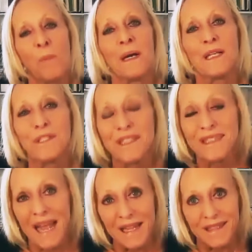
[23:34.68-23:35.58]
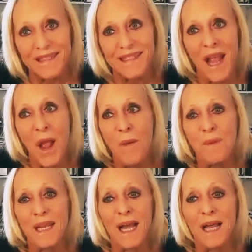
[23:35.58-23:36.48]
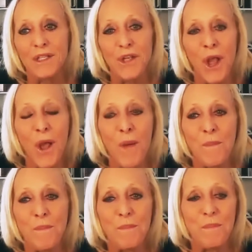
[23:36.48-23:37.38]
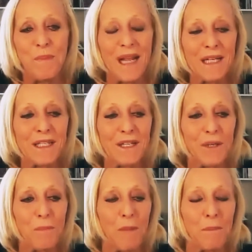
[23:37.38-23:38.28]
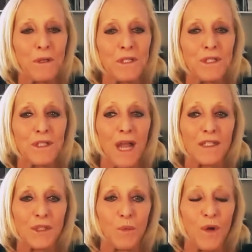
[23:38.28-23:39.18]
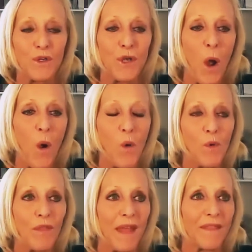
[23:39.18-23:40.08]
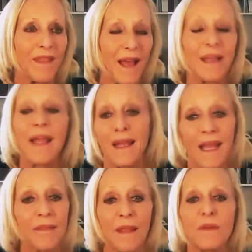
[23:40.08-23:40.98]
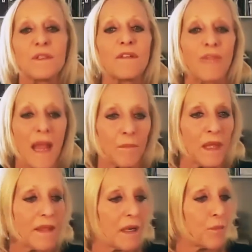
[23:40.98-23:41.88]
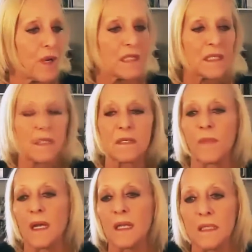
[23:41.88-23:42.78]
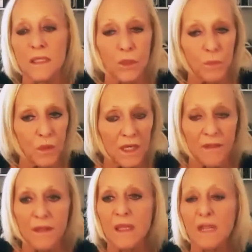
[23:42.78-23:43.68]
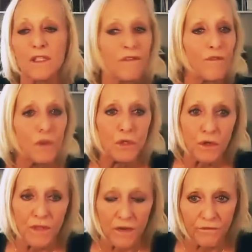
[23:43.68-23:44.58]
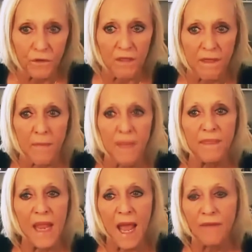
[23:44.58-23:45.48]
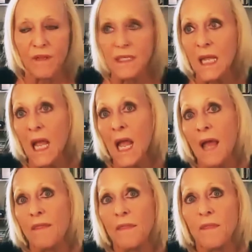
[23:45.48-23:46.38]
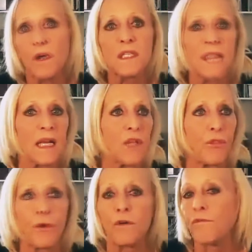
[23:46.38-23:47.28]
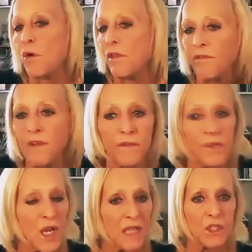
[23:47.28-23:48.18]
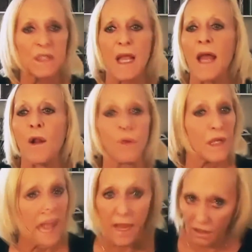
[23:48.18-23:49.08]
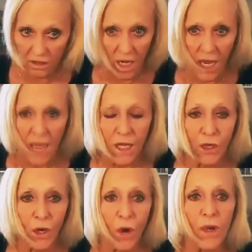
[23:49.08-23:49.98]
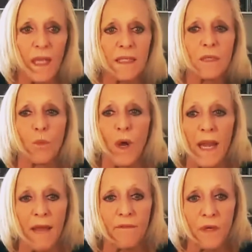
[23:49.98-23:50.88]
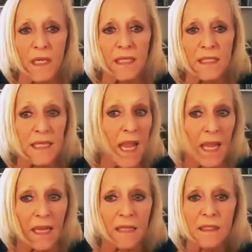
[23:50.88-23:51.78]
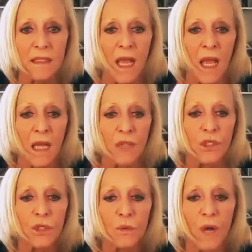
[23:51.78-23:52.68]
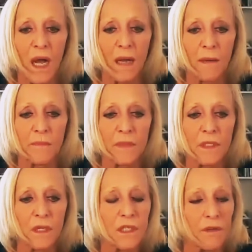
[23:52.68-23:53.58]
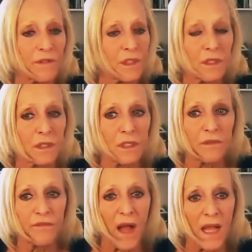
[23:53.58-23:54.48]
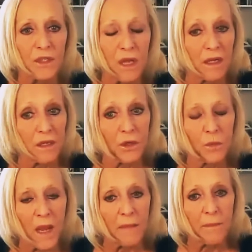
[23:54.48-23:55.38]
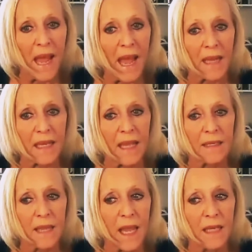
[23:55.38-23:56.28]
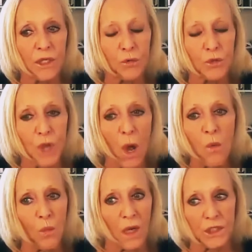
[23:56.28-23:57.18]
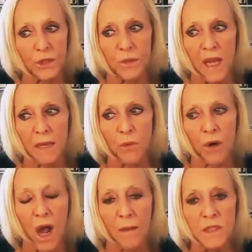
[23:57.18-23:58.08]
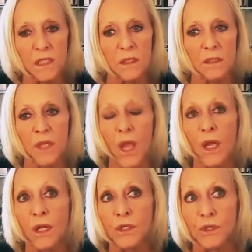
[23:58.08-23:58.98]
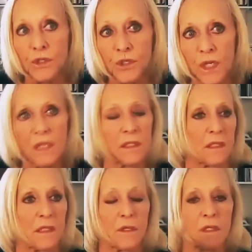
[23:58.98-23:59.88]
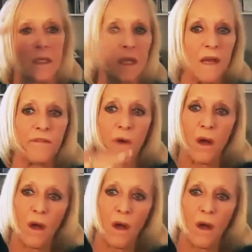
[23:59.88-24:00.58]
so much sense because because a person's got to know that again that there's a family that embraces them that there's a community that, that there's a future there for them that they haven't that there are second third fourth fifth chances i don't care right. you know it's whatever it takes to, um, to, to, to, to find your way back and, and you don't want to create more obstacles jesus there's enough